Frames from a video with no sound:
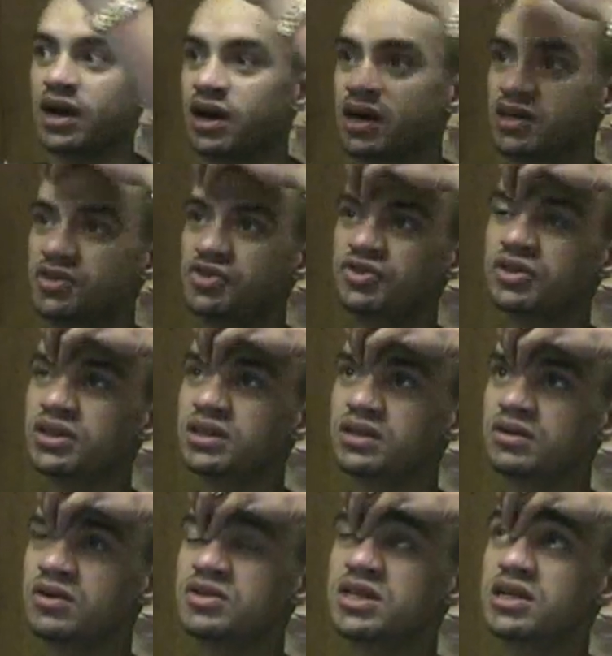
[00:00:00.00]
100,
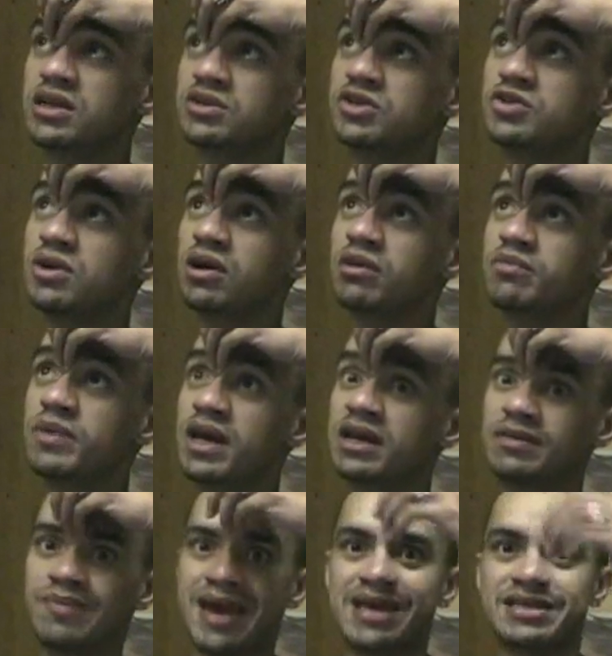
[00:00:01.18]
or is it a 200-bed
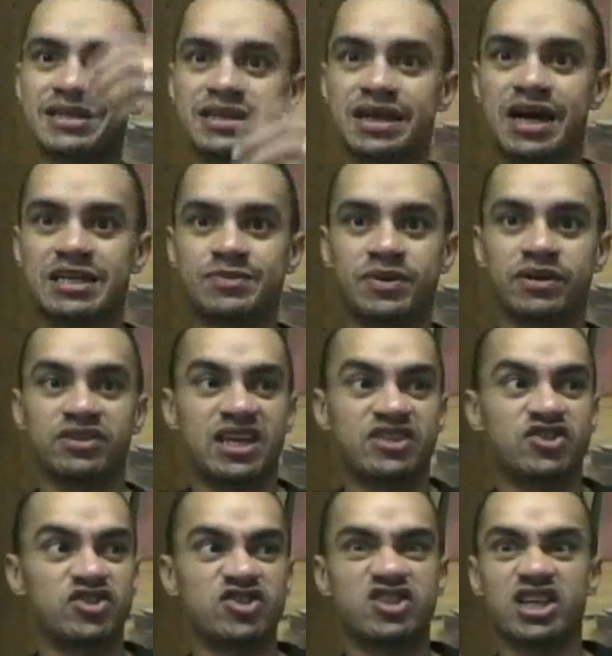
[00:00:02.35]
capacity hospital that's
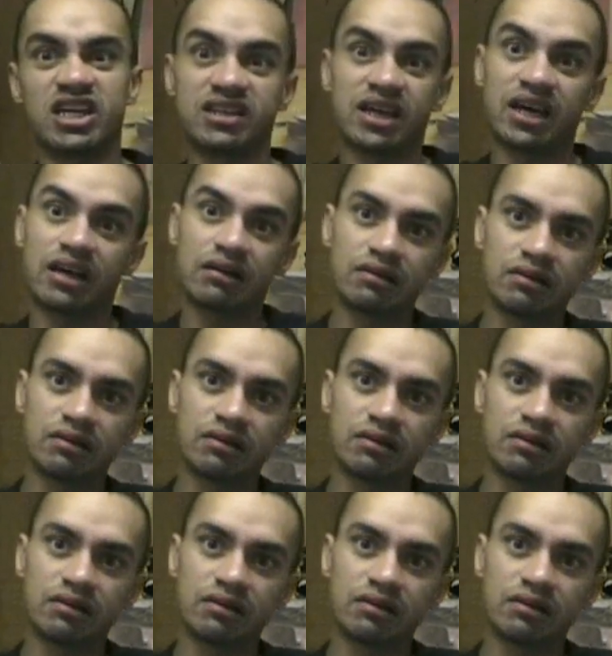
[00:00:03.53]
just sitting there?